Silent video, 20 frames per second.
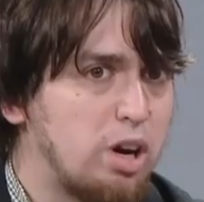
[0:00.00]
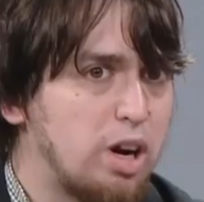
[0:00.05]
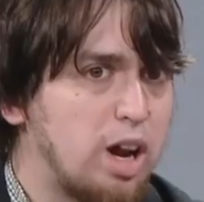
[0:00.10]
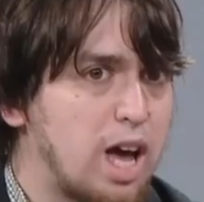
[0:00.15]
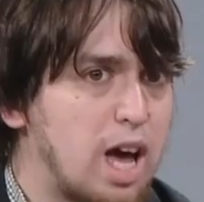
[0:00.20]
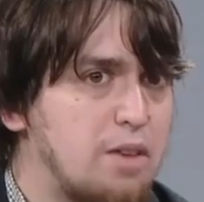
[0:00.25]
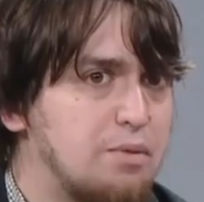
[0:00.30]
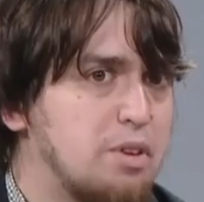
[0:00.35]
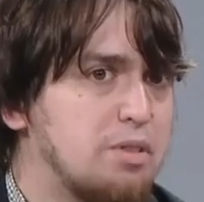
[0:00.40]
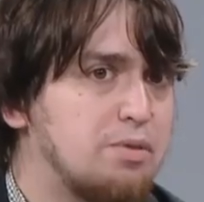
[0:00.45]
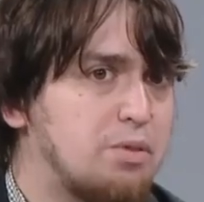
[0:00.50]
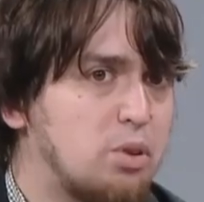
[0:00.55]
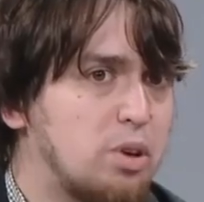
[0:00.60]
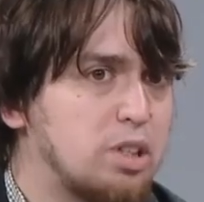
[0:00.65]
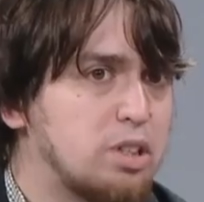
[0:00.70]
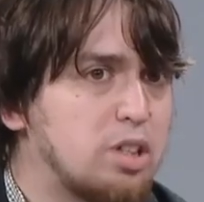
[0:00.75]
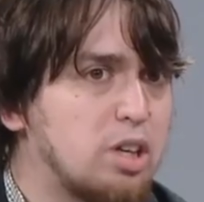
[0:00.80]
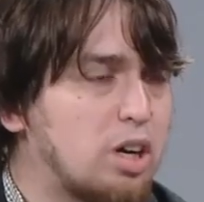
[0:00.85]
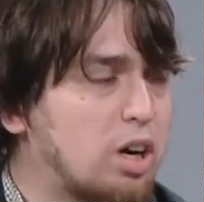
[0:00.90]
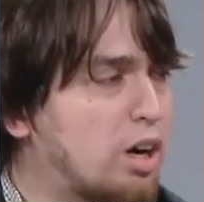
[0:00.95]
to have your voice
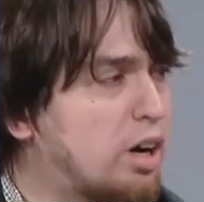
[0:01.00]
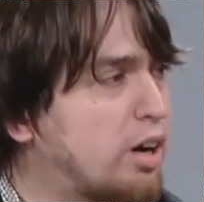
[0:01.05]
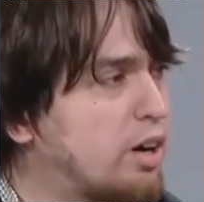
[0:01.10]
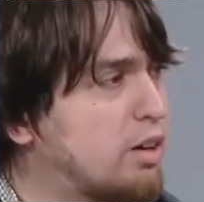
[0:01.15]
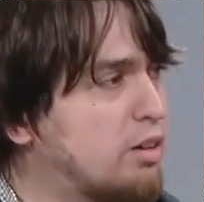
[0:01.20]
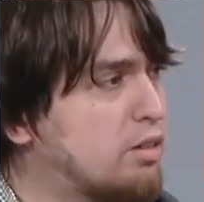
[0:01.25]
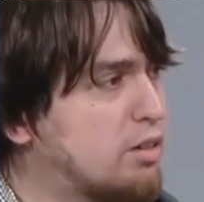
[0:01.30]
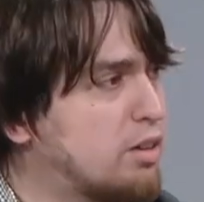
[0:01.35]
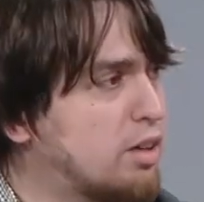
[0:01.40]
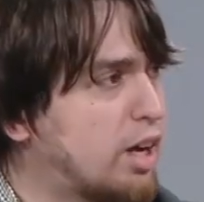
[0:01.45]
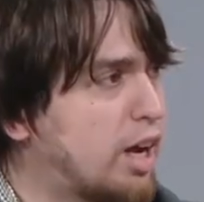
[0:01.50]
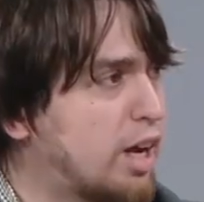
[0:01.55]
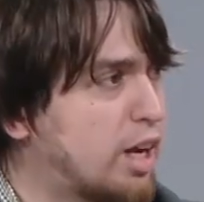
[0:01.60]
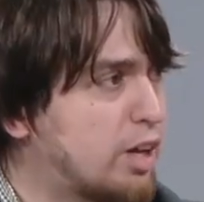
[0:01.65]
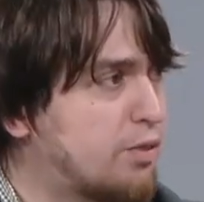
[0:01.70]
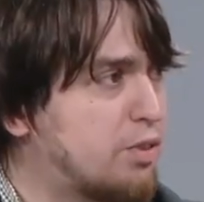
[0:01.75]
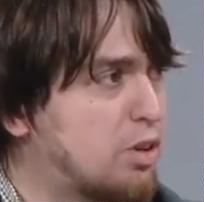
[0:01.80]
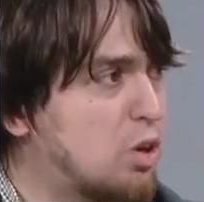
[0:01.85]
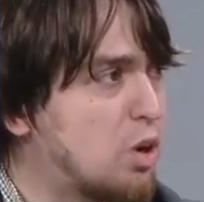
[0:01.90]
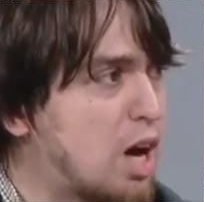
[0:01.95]
heard, and
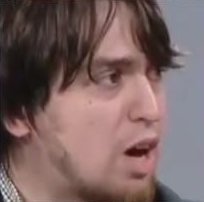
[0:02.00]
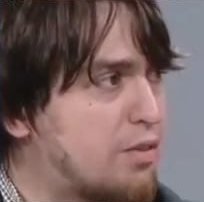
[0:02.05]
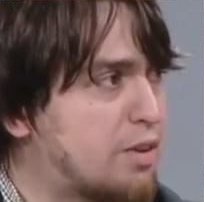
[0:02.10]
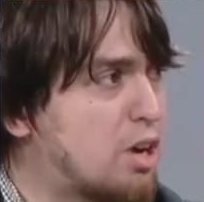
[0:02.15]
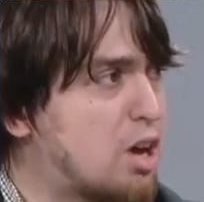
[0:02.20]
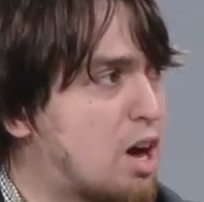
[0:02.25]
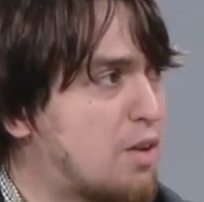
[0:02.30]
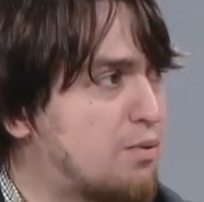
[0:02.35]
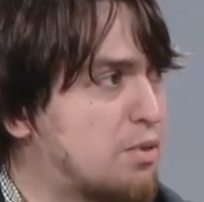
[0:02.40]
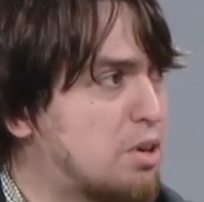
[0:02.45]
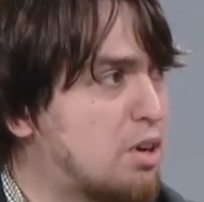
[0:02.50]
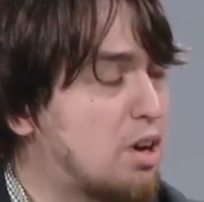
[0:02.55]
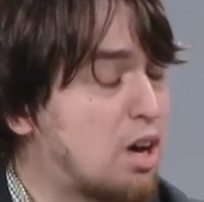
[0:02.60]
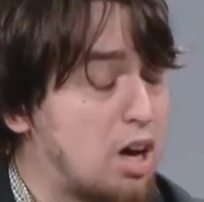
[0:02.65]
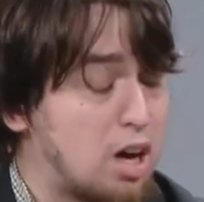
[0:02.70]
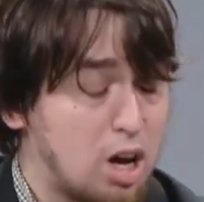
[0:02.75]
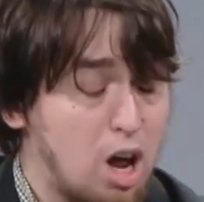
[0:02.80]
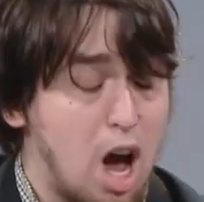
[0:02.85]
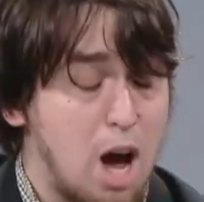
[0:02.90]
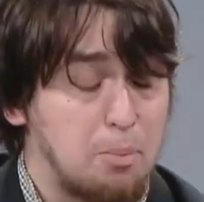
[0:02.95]
if you do have an
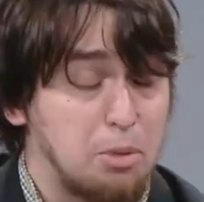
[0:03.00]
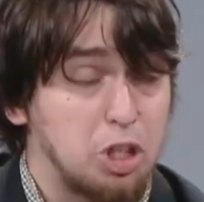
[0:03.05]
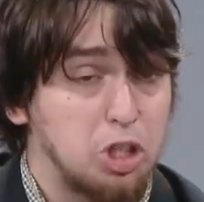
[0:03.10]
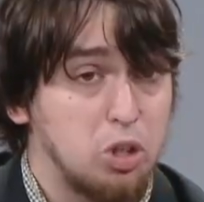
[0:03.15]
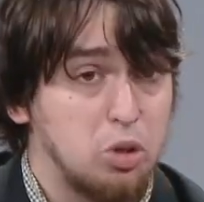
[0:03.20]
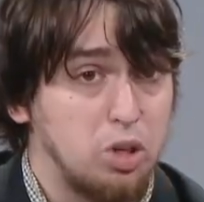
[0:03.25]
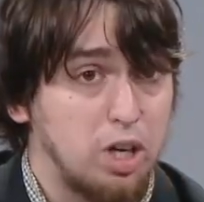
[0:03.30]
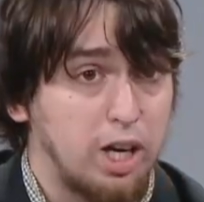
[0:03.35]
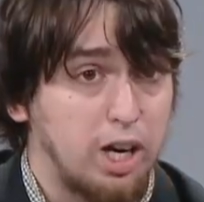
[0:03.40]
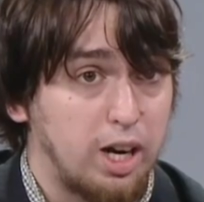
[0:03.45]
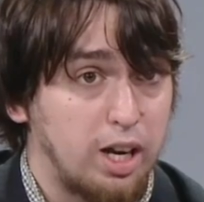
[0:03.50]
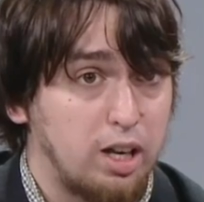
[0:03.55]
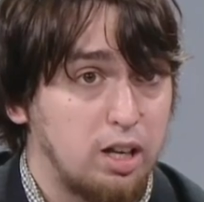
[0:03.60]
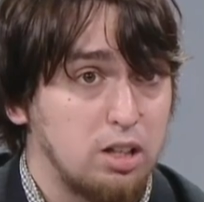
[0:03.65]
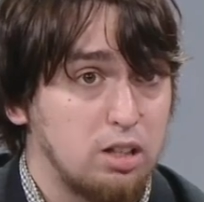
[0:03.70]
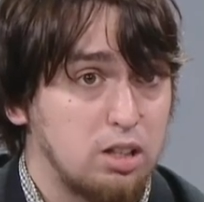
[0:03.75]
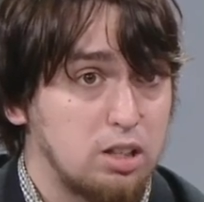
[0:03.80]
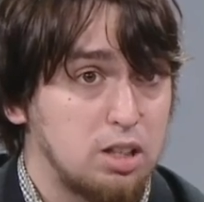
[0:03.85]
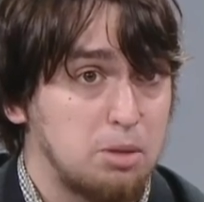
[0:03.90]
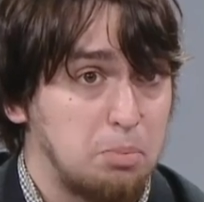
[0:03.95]
opportunity
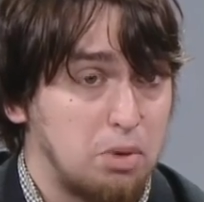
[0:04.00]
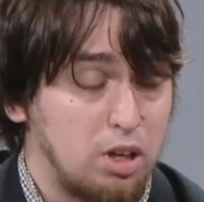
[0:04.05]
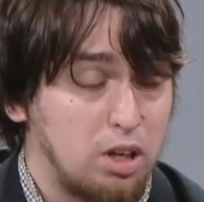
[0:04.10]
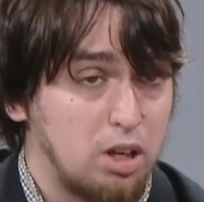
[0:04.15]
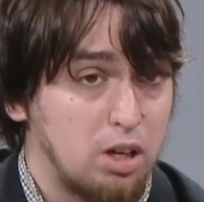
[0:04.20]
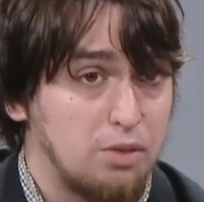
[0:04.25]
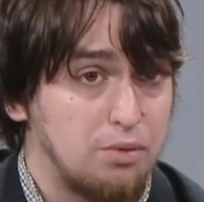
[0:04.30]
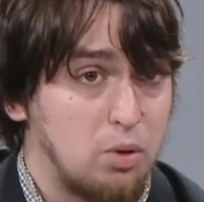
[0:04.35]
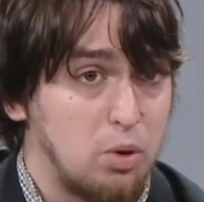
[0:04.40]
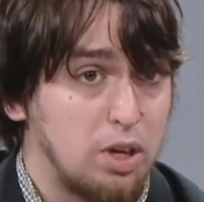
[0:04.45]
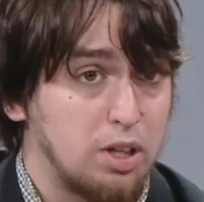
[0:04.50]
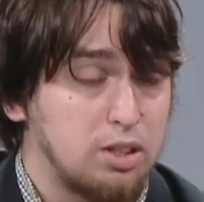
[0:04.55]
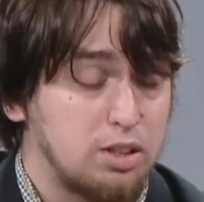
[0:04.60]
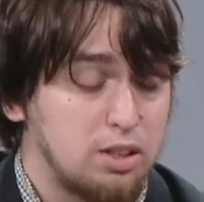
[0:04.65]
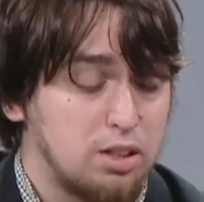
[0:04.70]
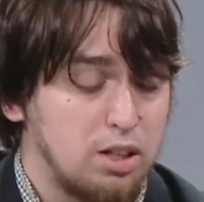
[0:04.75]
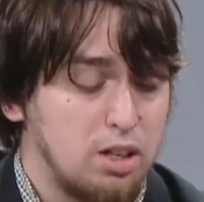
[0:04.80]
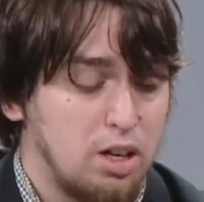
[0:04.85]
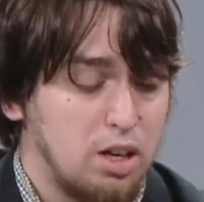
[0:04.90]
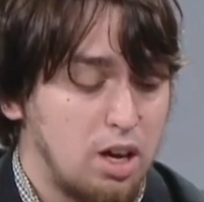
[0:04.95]
to speak your voice,
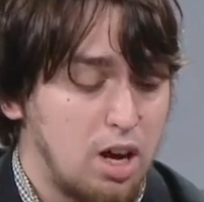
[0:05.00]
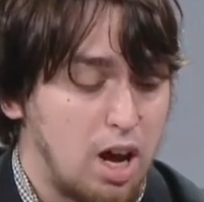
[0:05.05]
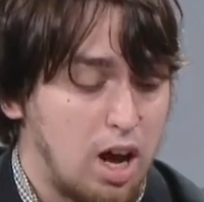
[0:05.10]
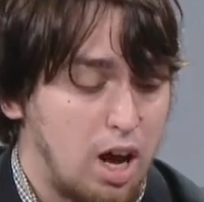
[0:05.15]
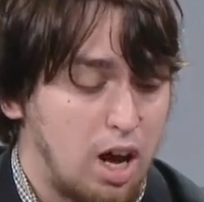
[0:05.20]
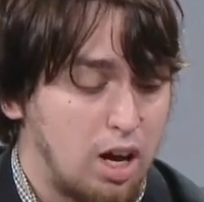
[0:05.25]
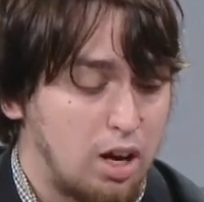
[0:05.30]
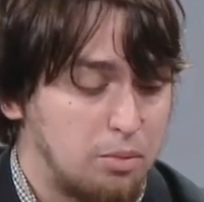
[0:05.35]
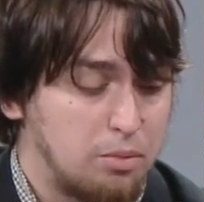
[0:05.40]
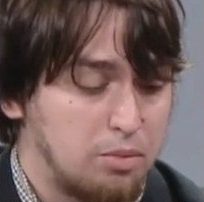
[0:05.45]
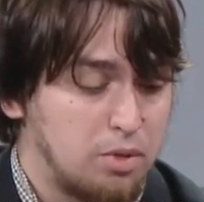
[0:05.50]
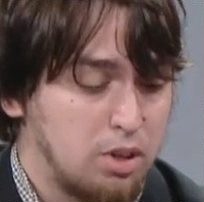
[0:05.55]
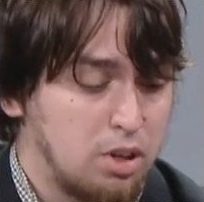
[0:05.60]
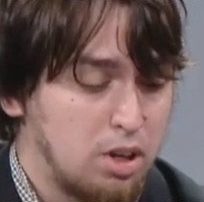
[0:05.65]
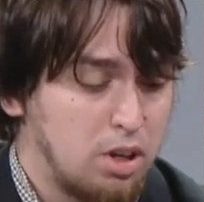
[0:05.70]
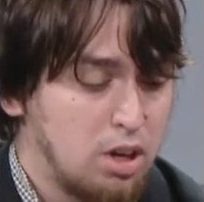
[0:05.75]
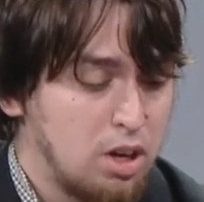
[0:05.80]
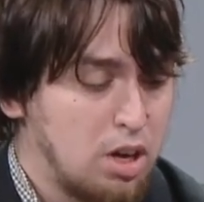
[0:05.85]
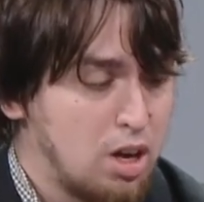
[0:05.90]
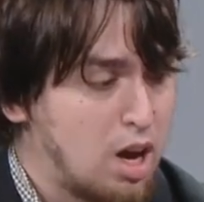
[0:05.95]

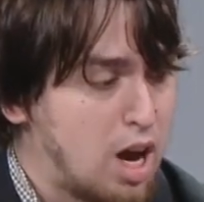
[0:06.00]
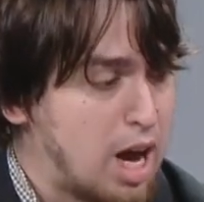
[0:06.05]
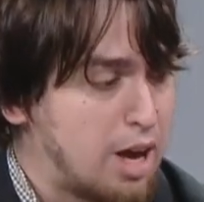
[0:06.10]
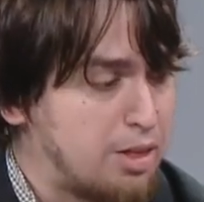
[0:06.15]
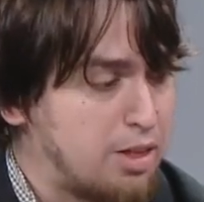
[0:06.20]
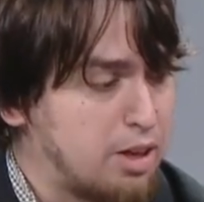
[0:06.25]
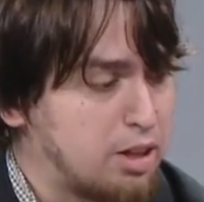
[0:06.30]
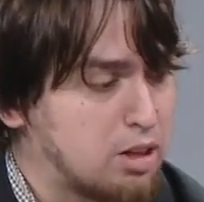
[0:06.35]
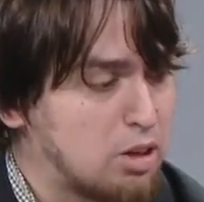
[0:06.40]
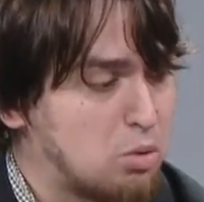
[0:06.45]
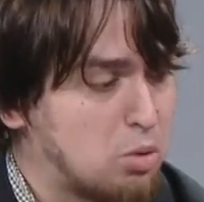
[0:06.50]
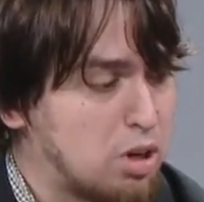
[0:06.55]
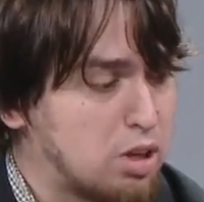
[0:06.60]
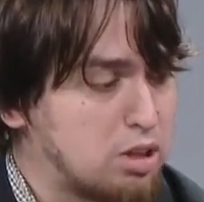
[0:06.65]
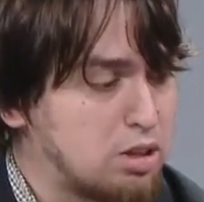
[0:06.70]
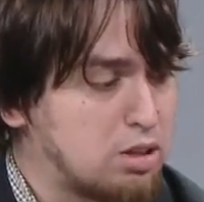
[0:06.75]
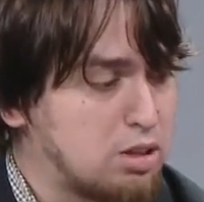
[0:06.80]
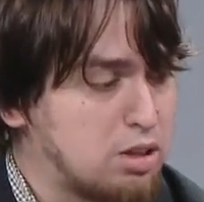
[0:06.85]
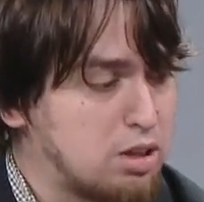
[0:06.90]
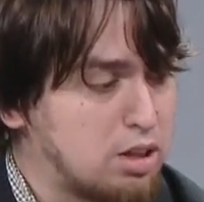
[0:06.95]
I think the
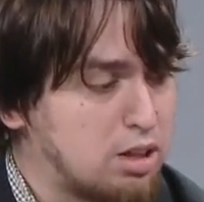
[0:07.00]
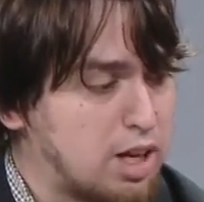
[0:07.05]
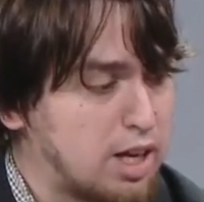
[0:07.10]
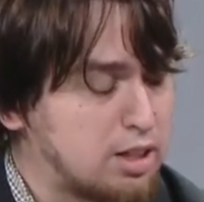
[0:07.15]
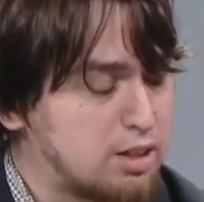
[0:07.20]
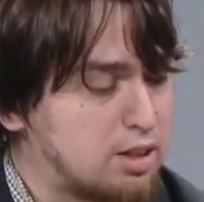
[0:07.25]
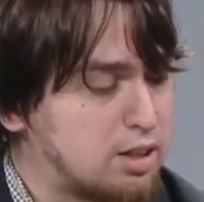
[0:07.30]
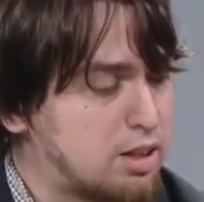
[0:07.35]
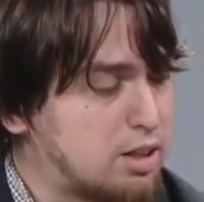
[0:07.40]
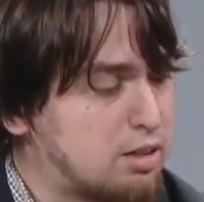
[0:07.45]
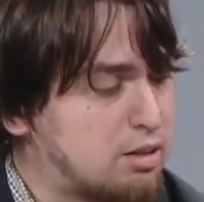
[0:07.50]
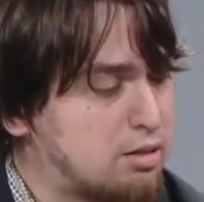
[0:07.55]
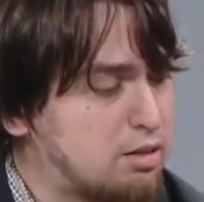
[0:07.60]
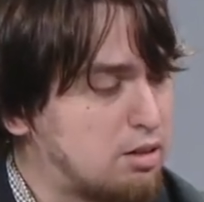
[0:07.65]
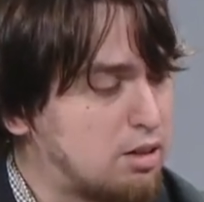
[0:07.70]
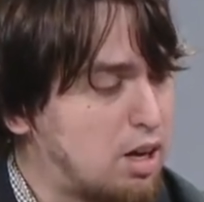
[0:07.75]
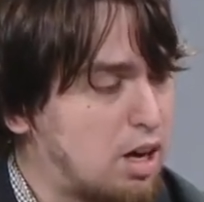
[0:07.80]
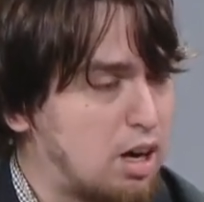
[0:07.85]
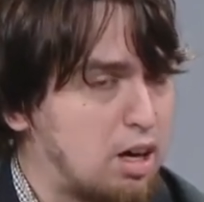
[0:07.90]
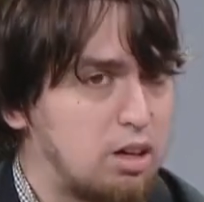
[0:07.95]
worst lesson
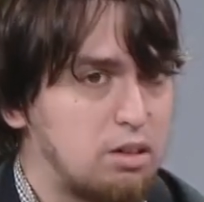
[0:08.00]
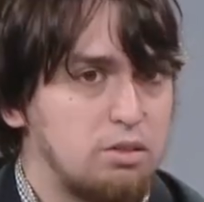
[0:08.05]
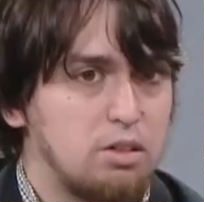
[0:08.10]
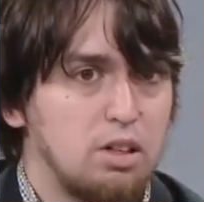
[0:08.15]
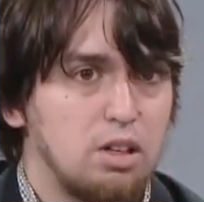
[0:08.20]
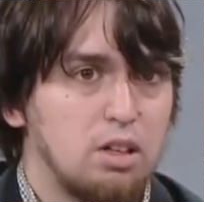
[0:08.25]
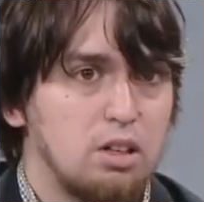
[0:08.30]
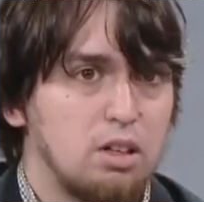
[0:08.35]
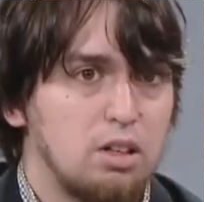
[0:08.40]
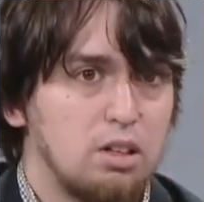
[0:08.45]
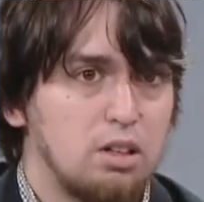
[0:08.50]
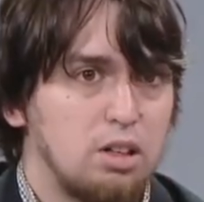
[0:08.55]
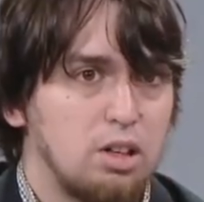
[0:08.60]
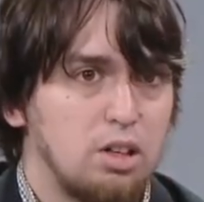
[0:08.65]
the